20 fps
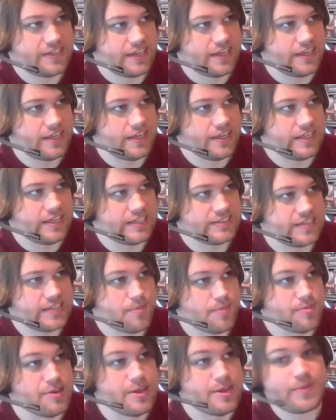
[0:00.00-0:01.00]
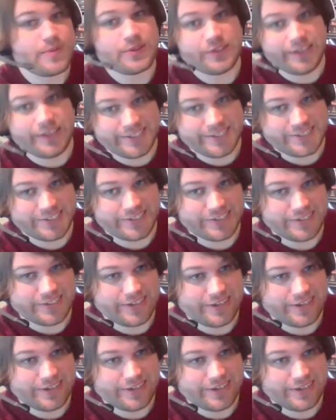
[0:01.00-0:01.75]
It is a manipulation